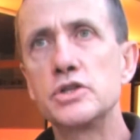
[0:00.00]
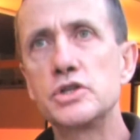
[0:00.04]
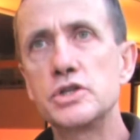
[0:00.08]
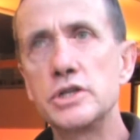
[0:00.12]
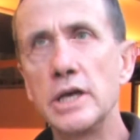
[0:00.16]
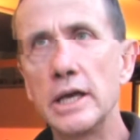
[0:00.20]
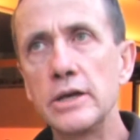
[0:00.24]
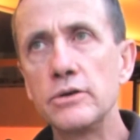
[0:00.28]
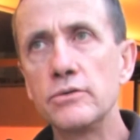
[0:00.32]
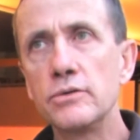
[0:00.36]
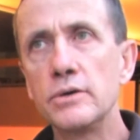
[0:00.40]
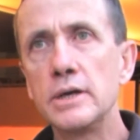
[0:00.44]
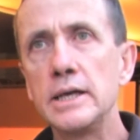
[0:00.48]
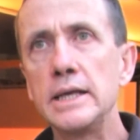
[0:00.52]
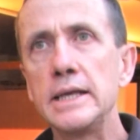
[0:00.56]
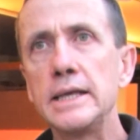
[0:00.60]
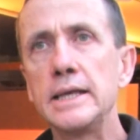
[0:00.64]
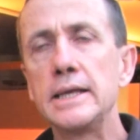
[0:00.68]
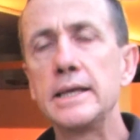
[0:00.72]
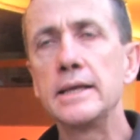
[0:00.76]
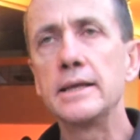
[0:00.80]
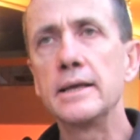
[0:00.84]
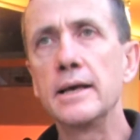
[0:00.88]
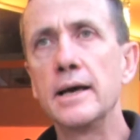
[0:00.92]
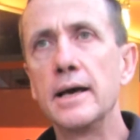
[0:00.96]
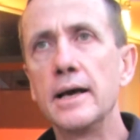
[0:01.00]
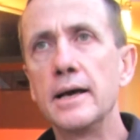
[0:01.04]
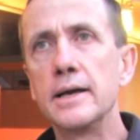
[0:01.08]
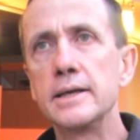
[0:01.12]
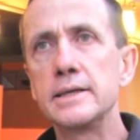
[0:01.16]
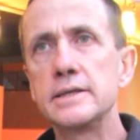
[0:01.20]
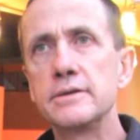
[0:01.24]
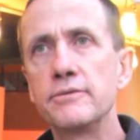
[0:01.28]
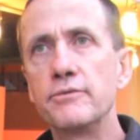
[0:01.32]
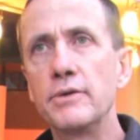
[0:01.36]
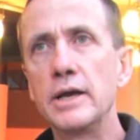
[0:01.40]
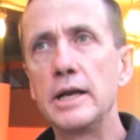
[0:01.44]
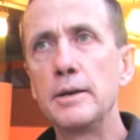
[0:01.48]
generally
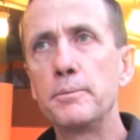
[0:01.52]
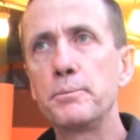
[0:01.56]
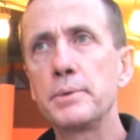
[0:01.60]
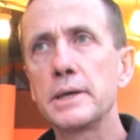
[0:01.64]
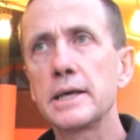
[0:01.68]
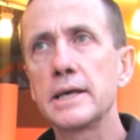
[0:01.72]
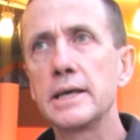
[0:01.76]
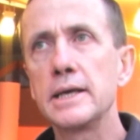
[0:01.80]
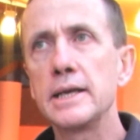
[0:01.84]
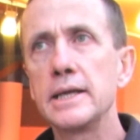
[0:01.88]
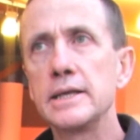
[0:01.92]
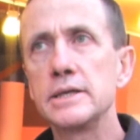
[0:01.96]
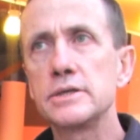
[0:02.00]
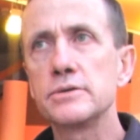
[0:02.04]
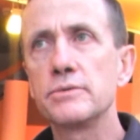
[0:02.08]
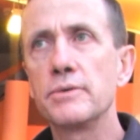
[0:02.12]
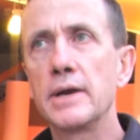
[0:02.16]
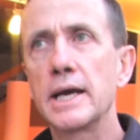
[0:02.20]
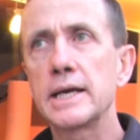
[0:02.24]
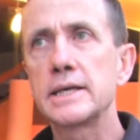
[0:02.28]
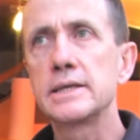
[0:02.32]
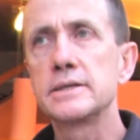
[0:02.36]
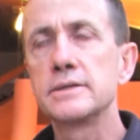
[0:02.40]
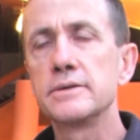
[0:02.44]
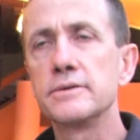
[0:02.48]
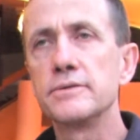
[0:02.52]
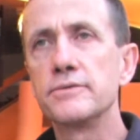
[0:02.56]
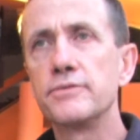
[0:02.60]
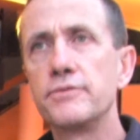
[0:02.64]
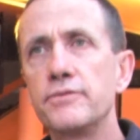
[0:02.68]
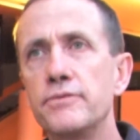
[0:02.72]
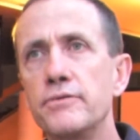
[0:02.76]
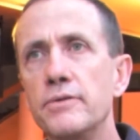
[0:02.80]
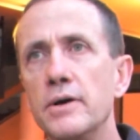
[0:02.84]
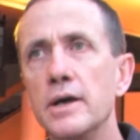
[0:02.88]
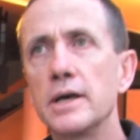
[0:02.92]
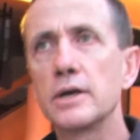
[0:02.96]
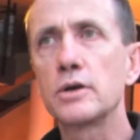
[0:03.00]
developing an
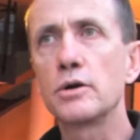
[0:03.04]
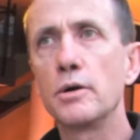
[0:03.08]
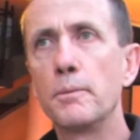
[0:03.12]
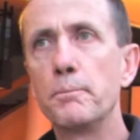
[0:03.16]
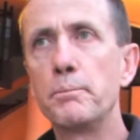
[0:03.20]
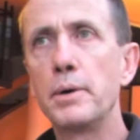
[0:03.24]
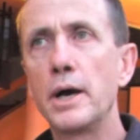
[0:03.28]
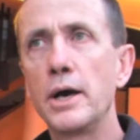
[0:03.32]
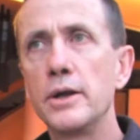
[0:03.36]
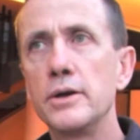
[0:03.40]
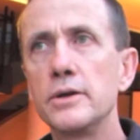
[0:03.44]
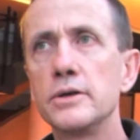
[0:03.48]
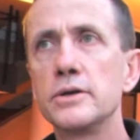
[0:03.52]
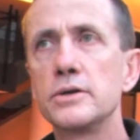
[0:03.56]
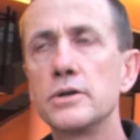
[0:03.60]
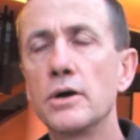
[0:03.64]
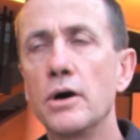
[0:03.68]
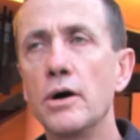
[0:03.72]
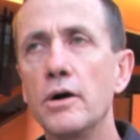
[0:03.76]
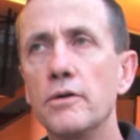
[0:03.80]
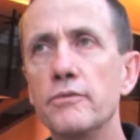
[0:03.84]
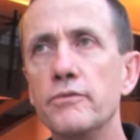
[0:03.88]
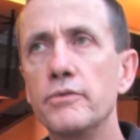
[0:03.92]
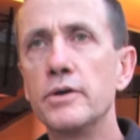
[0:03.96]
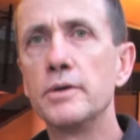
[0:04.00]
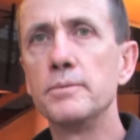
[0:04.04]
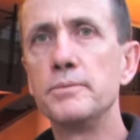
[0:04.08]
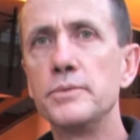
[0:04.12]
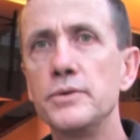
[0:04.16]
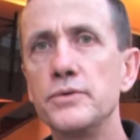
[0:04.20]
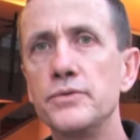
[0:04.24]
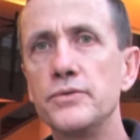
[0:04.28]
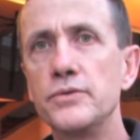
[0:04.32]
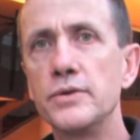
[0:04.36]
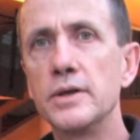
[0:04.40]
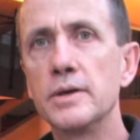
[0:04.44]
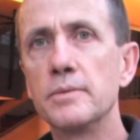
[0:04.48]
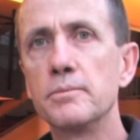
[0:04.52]
interactive component of a
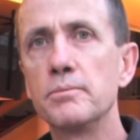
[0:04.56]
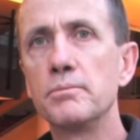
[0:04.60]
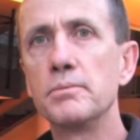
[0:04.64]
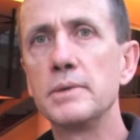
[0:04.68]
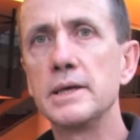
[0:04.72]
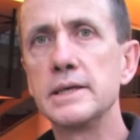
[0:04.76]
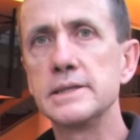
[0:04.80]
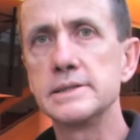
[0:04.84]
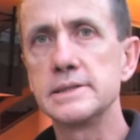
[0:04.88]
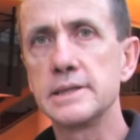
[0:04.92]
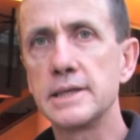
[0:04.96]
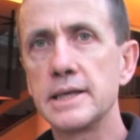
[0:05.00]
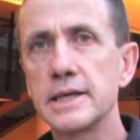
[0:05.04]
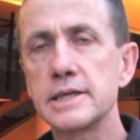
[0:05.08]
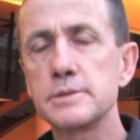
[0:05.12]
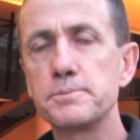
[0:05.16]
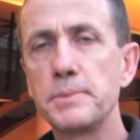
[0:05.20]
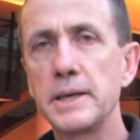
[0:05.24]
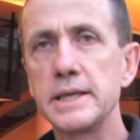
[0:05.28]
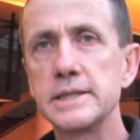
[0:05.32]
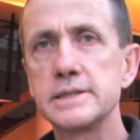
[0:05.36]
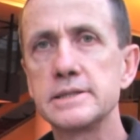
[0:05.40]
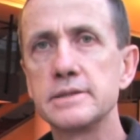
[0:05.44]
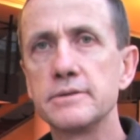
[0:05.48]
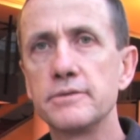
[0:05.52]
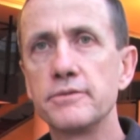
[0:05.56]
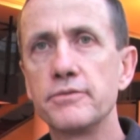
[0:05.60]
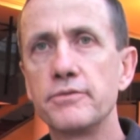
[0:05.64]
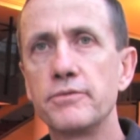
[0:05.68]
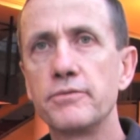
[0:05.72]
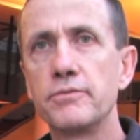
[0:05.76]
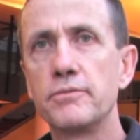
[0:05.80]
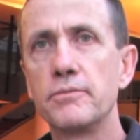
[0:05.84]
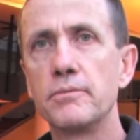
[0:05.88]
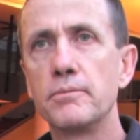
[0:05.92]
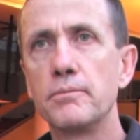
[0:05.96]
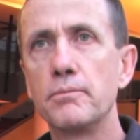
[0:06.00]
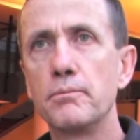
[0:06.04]
museum is an
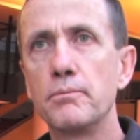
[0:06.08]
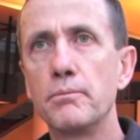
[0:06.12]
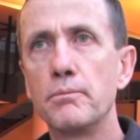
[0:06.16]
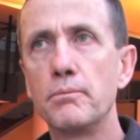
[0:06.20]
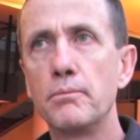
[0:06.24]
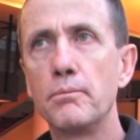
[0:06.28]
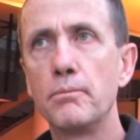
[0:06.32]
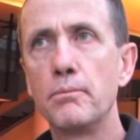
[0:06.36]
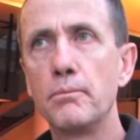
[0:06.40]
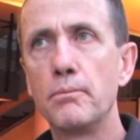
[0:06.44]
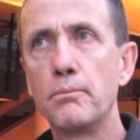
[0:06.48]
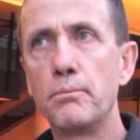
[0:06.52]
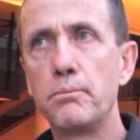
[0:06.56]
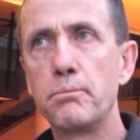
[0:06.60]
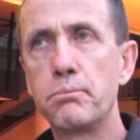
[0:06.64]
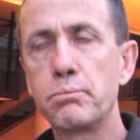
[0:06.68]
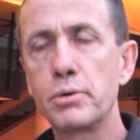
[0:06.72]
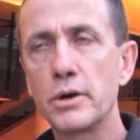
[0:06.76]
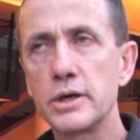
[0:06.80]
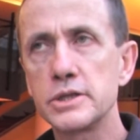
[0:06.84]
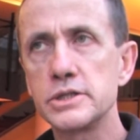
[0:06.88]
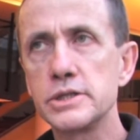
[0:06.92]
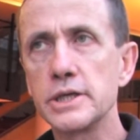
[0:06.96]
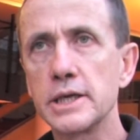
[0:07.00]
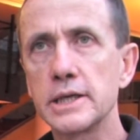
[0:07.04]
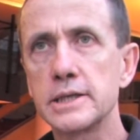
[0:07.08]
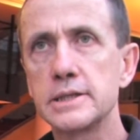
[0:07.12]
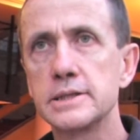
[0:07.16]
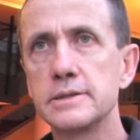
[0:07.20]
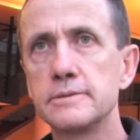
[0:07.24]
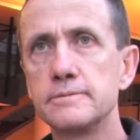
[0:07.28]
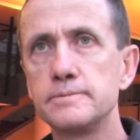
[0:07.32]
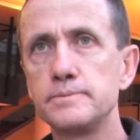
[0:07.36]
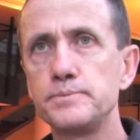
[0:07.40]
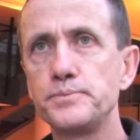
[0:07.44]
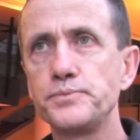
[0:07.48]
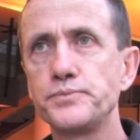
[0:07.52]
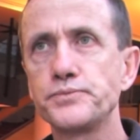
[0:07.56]
expensive project,
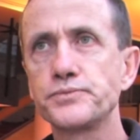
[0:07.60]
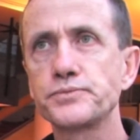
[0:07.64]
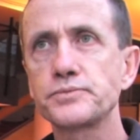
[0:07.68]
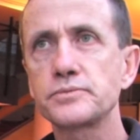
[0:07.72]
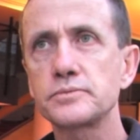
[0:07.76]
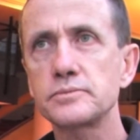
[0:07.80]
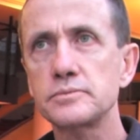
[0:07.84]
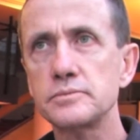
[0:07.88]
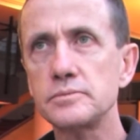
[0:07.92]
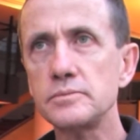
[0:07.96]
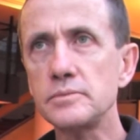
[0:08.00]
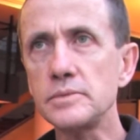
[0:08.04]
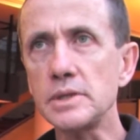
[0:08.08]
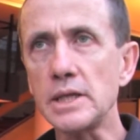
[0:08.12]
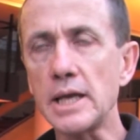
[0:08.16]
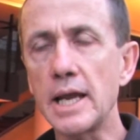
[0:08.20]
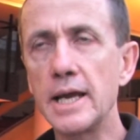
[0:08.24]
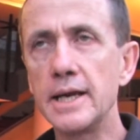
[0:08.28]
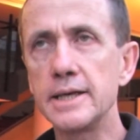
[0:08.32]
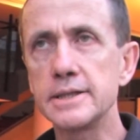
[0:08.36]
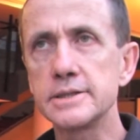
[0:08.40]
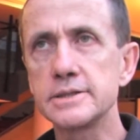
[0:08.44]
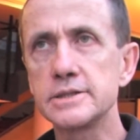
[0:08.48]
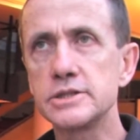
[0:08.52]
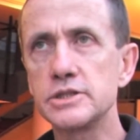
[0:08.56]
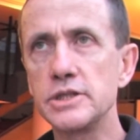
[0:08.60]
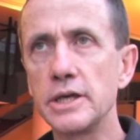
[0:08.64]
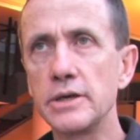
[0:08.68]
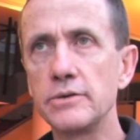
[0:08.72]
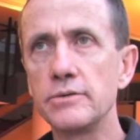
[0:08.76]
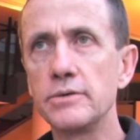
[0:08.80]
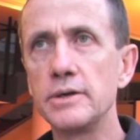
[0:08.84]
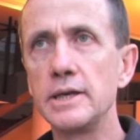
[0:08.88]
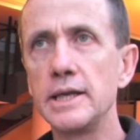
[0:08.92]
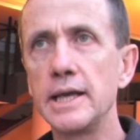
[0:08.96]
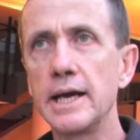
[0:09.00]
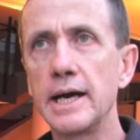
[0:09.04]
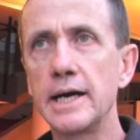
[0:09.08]
and it's
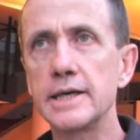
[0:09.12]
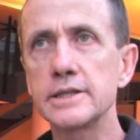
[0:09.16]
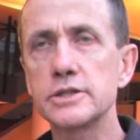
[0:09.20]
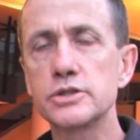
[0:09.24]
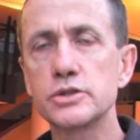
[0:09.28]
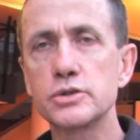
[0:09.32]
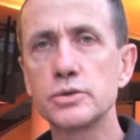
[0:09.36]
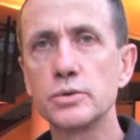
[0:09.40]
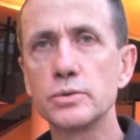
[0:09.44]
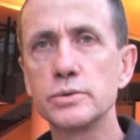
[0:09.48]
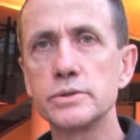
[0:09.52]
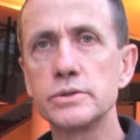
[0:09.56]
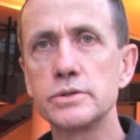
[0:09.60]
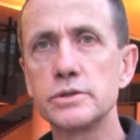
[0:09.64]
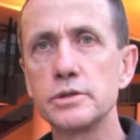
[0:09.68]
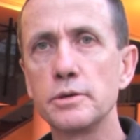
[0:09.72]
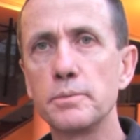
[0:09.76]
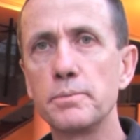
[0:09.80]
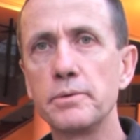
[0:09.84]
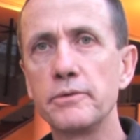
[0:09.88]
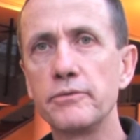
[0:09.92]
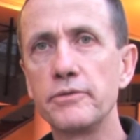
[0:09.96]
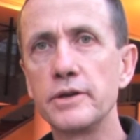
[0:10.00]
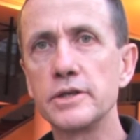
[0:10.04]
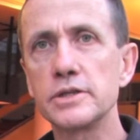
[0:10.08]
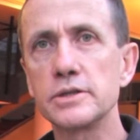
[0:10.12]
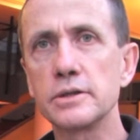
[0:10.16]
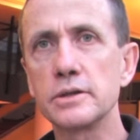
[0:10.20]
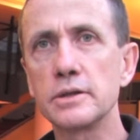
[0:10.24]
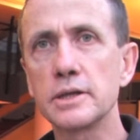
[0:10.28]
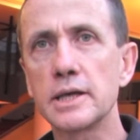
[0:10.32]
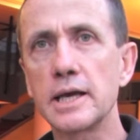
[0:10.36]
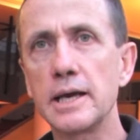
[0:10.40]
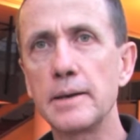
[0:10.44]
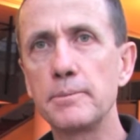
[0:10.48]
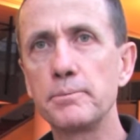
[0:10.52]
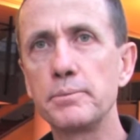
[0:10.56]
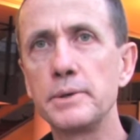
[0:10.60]
generally outsourced to a professional
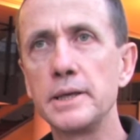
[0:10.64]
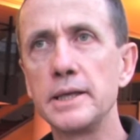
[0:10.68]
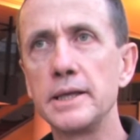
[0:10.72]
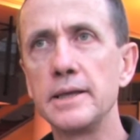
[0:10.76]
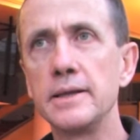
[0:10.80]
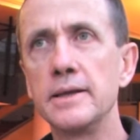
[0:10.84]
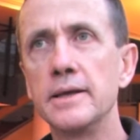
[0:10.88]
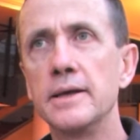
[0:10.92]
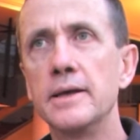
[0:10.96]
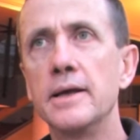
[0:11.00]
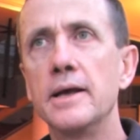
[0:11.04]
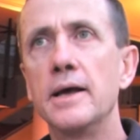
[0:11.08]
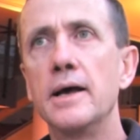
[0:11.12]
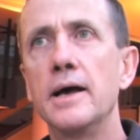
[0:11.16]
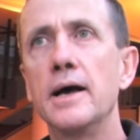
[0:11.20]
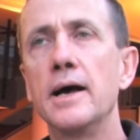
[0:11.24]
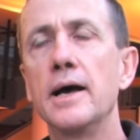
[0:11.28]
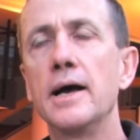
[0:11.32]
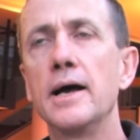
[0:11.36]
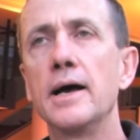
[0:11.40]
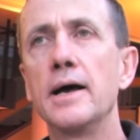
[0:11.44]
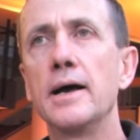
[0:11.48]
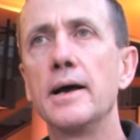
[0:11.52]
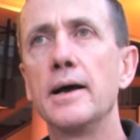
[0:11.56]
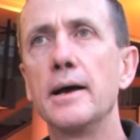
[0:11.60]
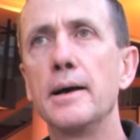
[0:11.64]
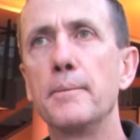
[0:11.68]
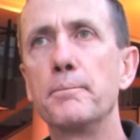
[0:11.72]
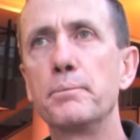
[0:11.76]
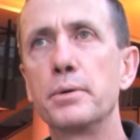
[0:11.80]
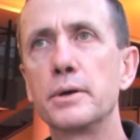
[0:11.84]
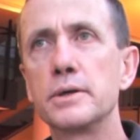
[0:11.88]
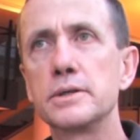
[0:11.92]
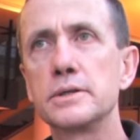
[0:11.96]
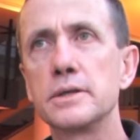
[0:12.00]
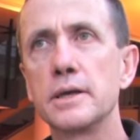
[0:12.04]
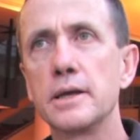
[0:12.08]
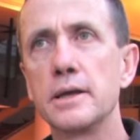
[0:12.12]
company. A
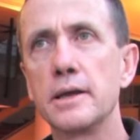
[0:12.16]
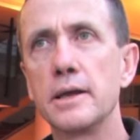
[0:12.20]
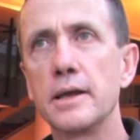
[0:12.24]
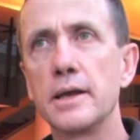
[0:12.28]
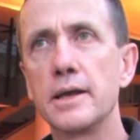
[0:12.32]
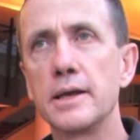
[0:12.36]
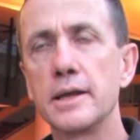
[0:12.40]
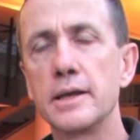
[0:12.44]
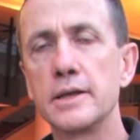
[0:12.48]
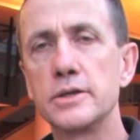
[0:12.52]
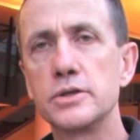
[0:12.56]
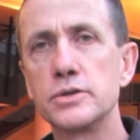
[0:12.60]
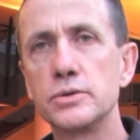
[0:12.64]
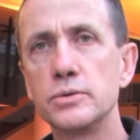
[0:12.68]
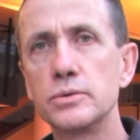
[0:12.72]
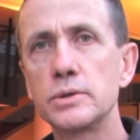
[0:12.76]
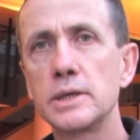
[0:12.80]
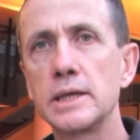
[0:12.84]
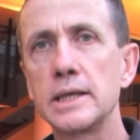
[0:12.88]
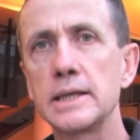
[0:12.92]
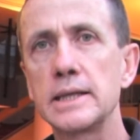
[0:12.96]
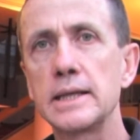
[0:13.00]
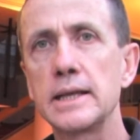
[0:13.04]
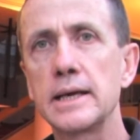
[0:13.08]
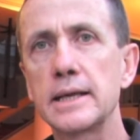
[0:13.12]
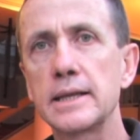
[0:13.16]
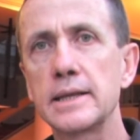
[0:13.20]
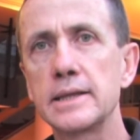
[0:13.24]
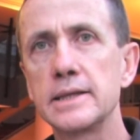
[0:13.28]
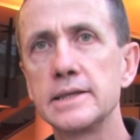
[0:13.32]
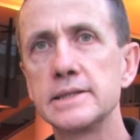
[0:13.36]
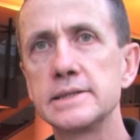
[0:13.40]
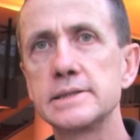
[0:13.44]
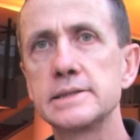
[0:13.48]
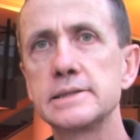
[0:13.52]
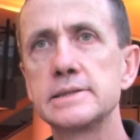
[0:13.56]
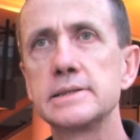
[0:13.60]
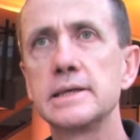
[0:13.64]
toolkit like
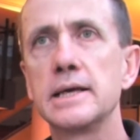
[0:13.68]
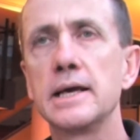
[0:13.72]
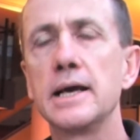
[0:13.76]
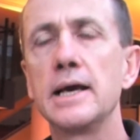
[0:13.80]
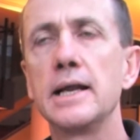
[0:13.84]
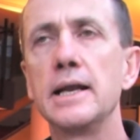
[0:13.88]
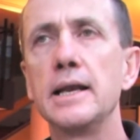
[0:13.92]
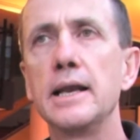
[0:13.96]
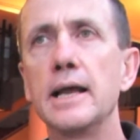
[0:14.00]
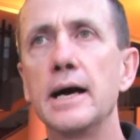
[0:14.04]
this